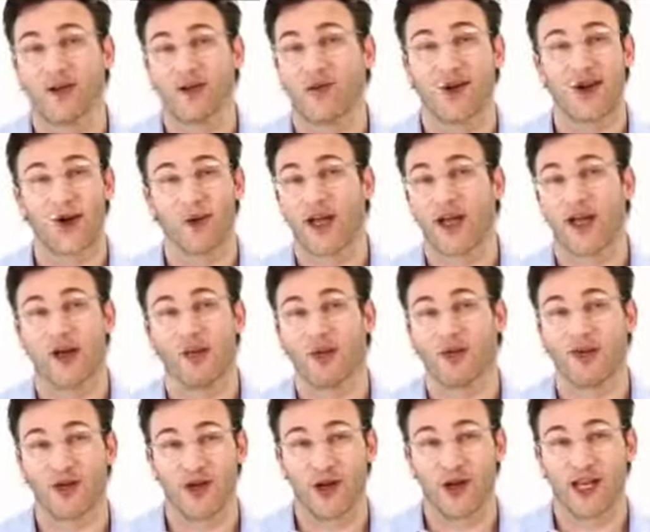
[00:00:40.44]
I didn't want to wake up
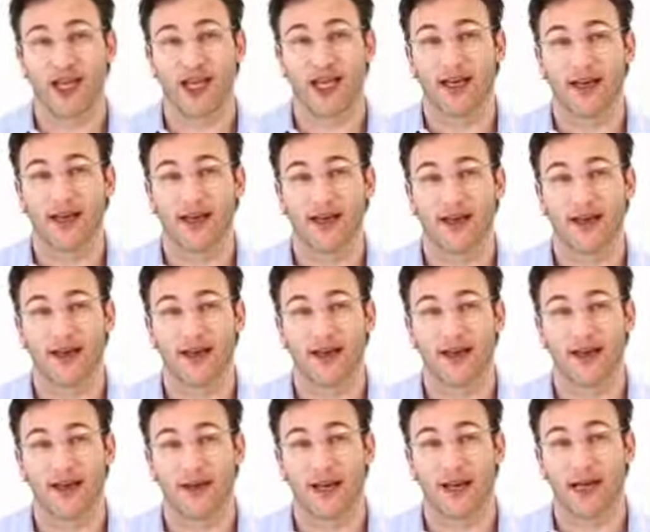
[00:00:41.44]
and do it again.
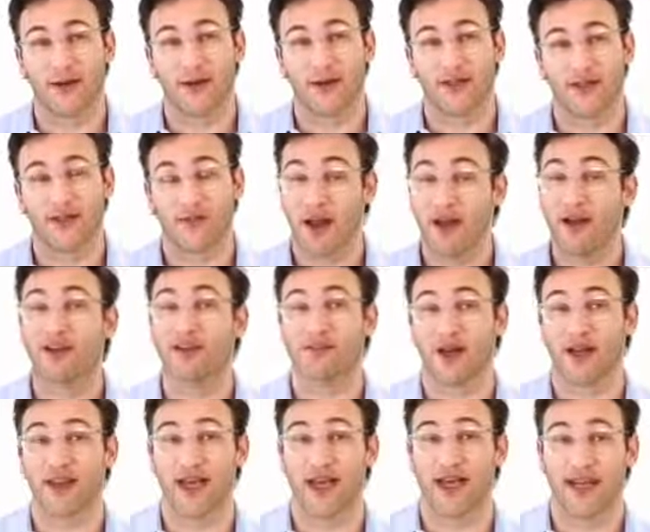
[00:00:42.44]
And I was
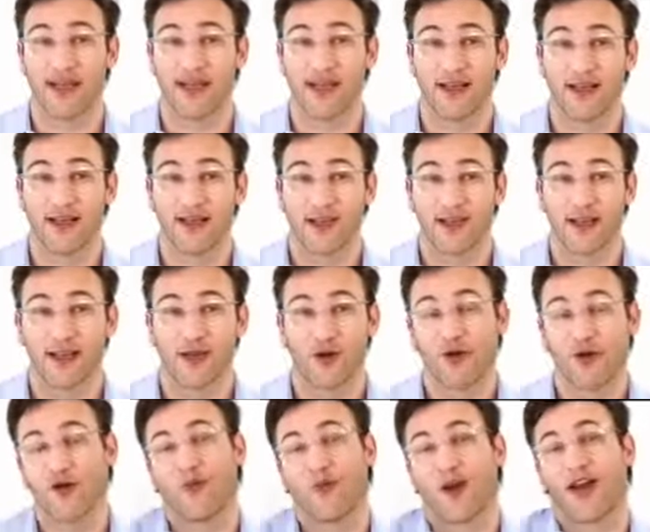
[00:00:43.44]
embarrassed by that. You know,
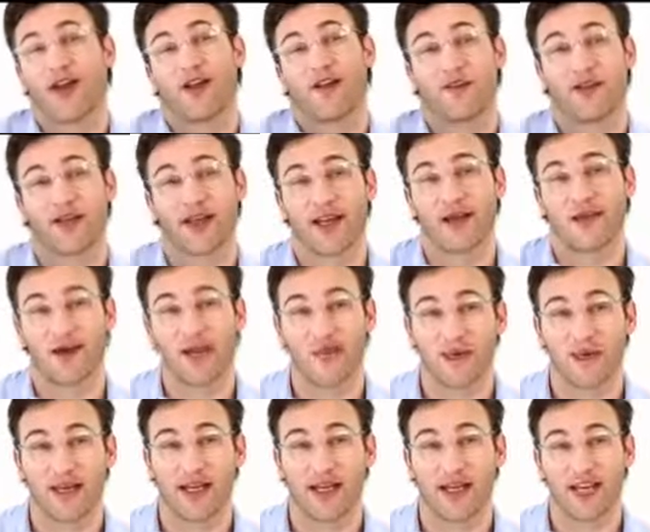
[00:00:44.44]
who am I to complain about
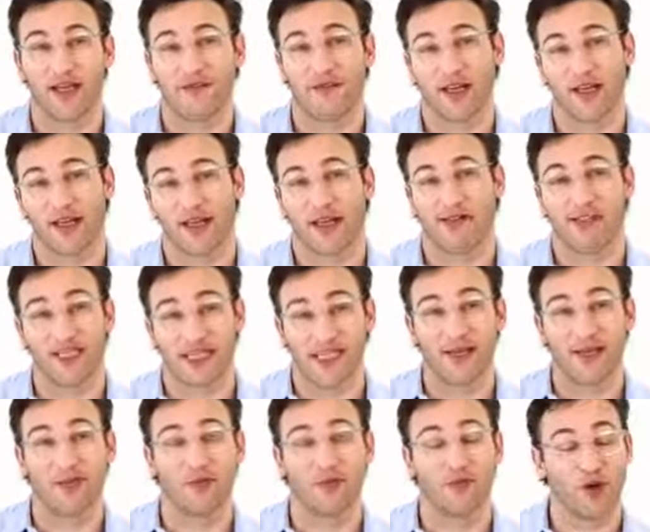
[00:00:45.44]
my life? My life
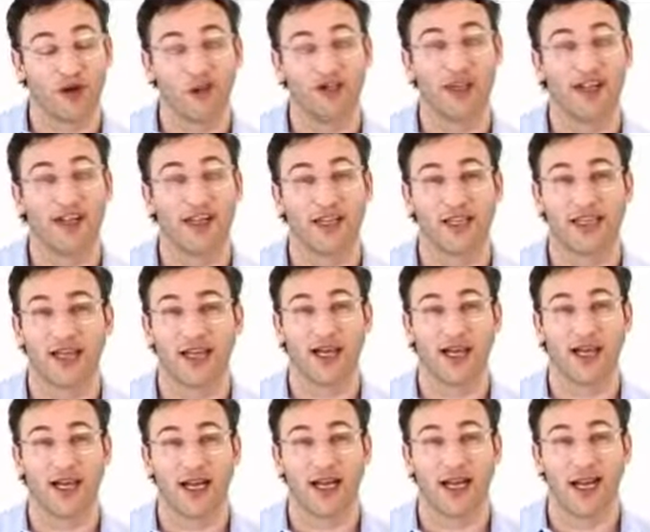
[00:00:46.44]
seemed perfect, and
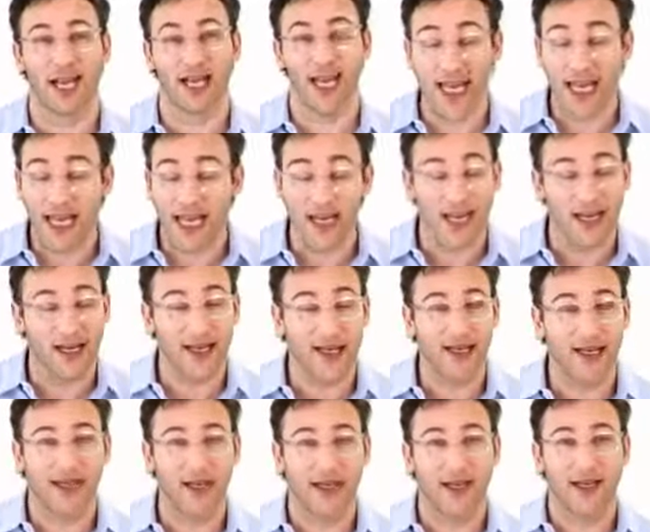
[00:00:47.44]
yet I hated it.
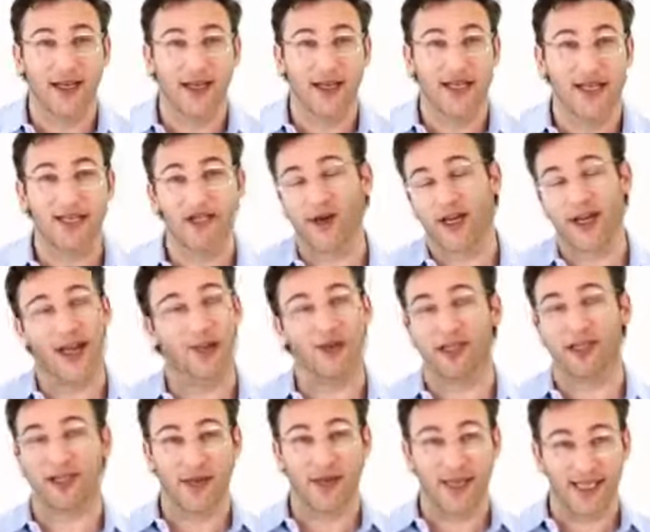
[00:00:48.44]
And so I
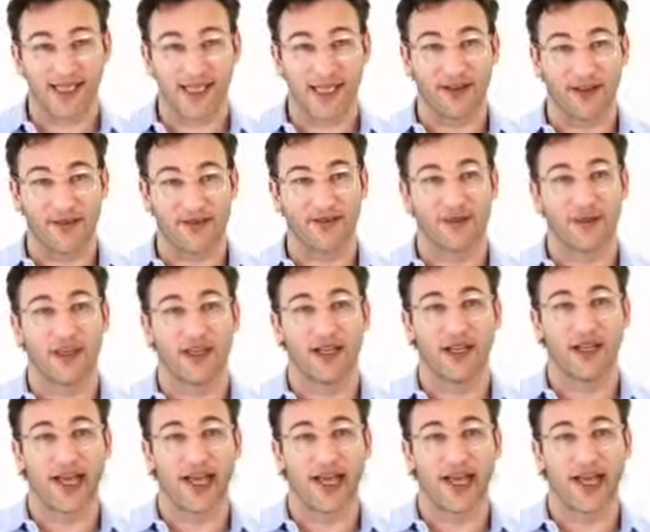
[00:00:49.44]
kept it to myself.